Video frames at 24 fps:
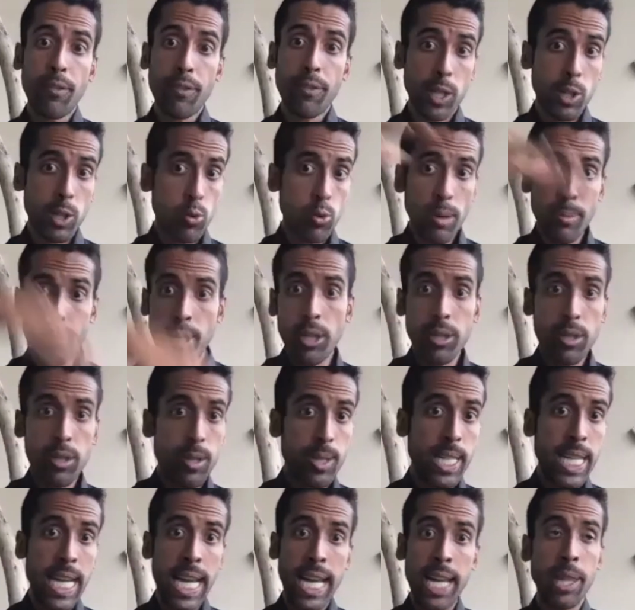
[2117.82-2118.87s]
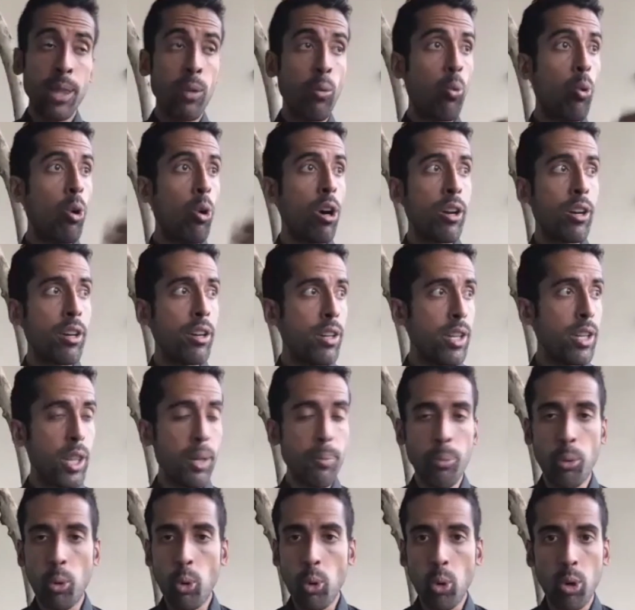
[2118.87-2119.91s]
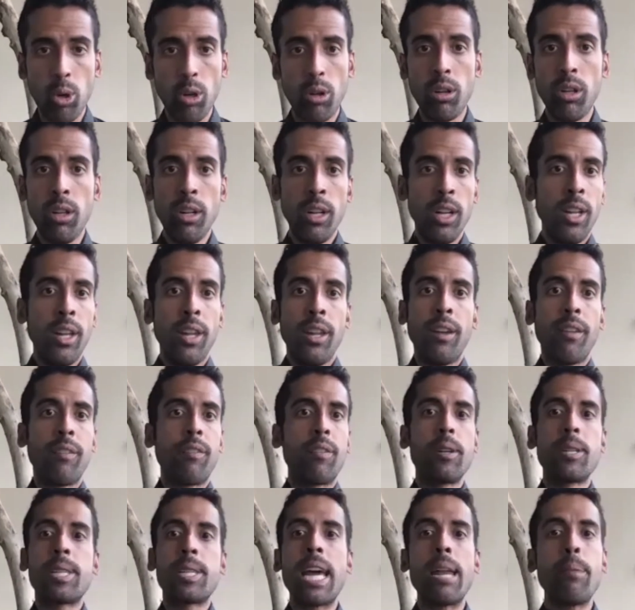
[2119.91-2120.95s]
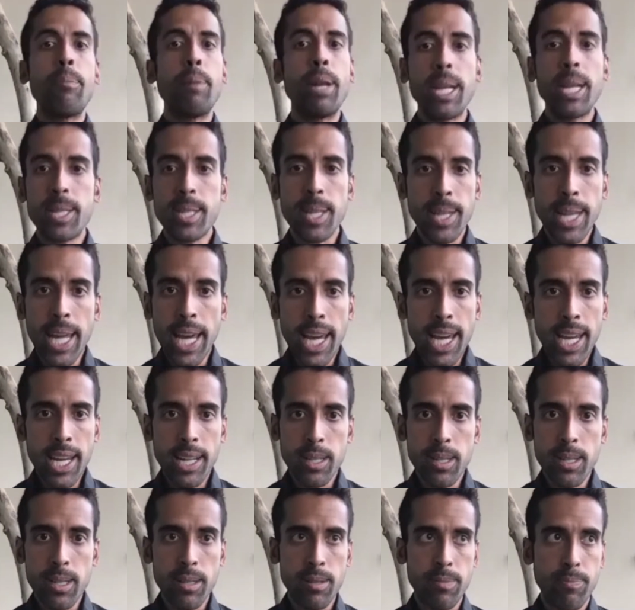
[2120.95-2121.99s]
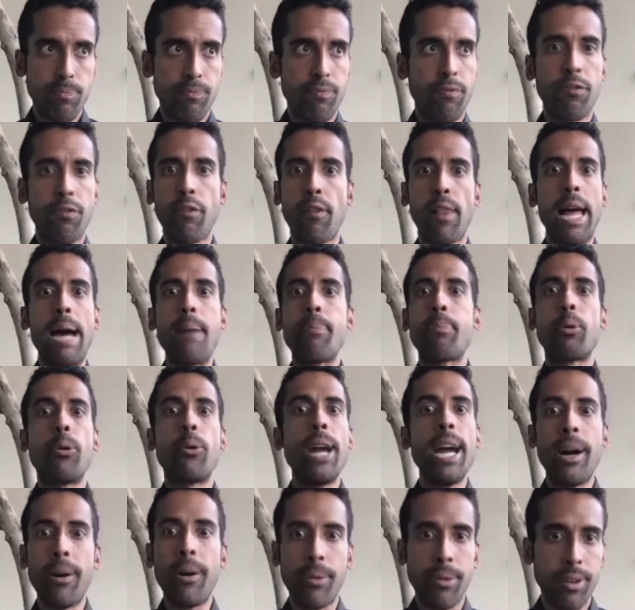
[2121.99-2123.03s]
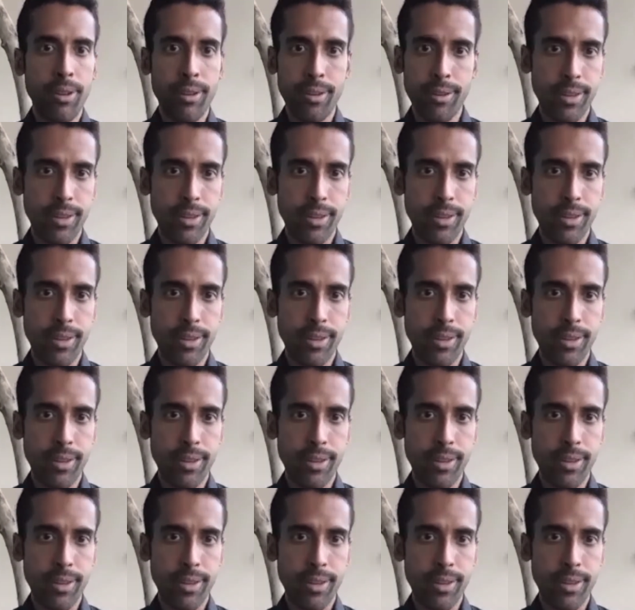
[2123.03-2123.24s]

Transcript: swimmer. Just get in the water, in the pool for 10 minutes a day and just flap around.